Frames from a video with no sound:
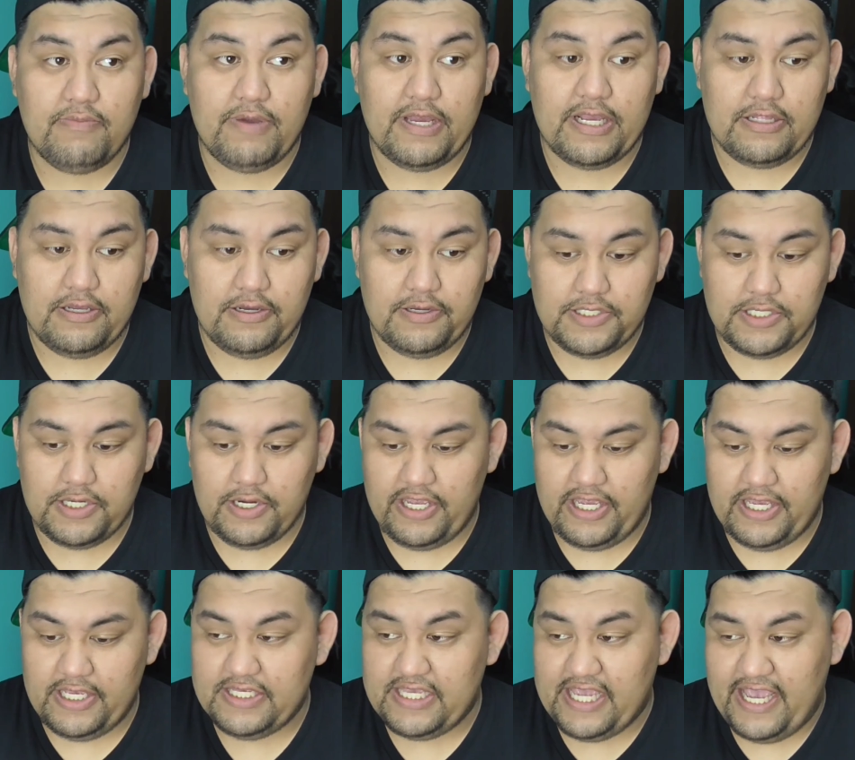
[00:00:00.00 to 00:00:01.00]
My closer
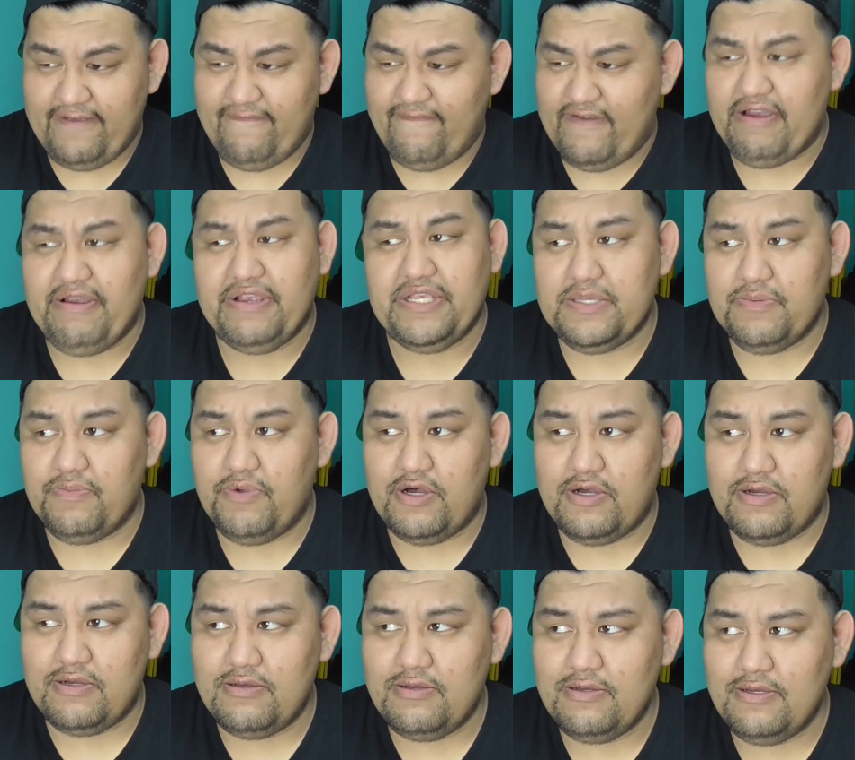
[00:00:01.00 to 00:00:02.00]
is a very
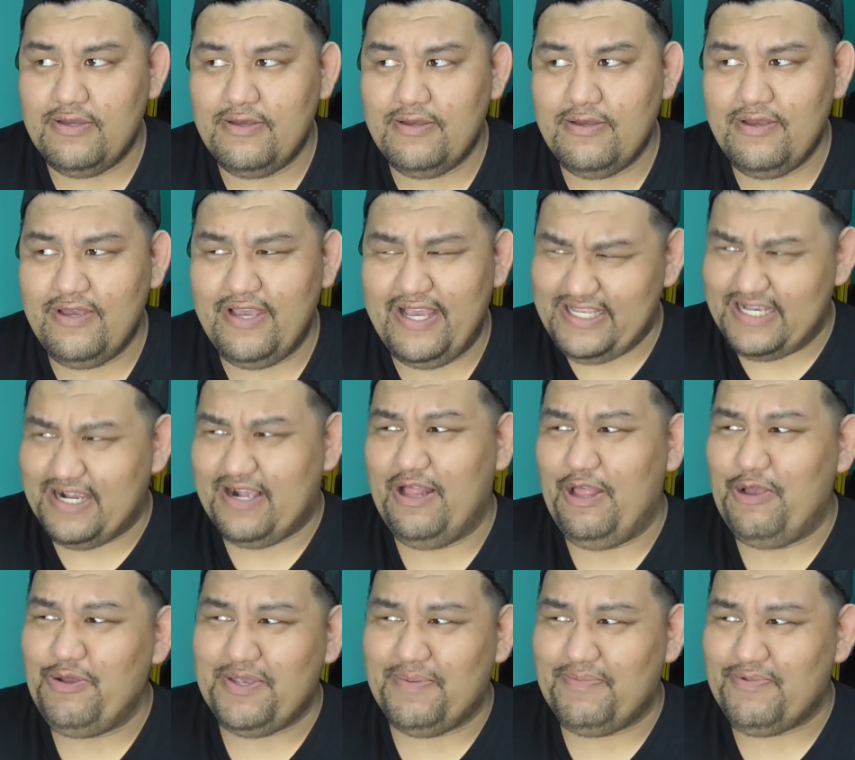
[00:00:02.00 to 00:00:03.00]
small, it's a
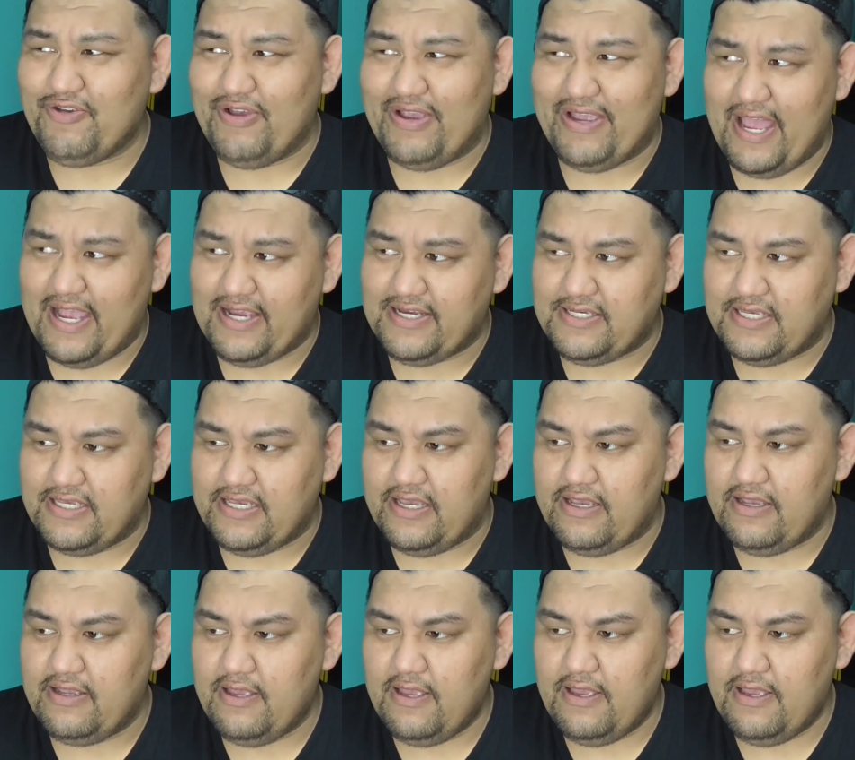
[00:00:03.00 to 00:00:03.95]
close-up trick actually,